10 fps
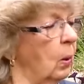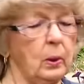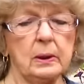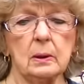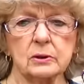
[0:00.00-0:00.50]

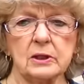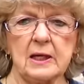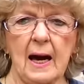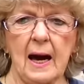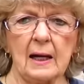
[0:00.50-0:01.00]
we're going to
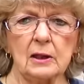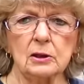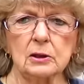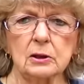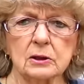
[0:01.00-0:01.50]
see how it
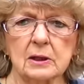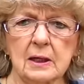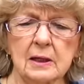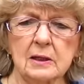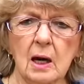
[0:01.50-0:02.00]
looks.
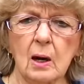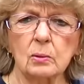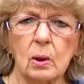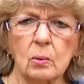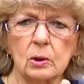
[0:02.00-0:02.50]
Y'all
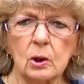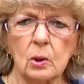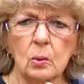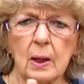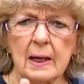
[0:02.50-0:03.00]
don't
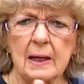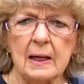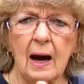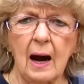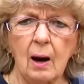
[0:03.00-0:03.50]
go away.
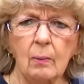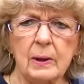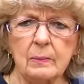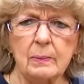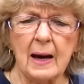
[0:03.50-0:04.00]
I'll
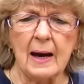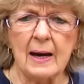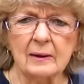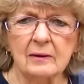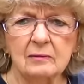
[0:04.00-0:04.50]
be
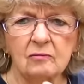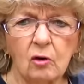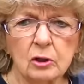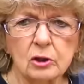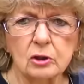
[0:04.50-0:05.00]
back
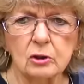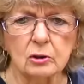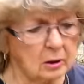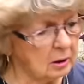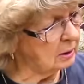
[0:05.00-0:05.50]
for
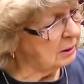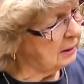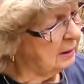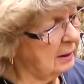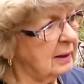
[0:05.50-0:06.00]
sure.
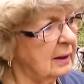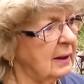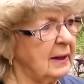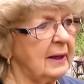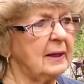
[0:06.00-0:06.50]

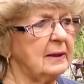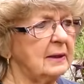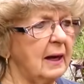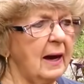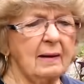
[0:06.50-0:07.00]
And
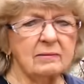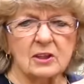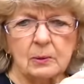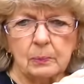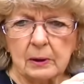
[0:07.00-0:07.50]
have a
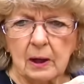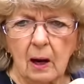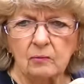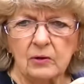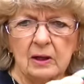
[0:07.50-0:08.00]
sip of
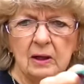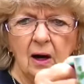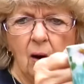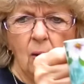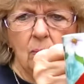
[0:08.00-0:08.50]
coffee
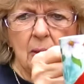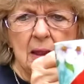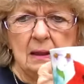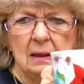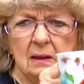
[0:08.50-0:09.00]
on
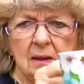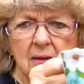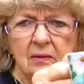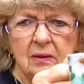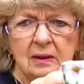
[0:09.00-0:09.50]
me.
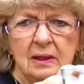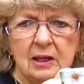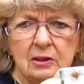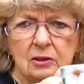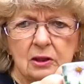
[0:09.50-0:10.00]

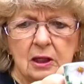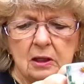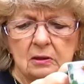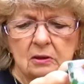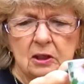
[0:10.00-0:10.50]
Here's,
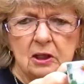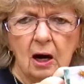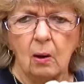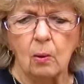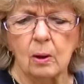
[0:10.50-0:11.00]
here's to
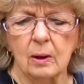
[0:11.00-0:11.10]
y'all.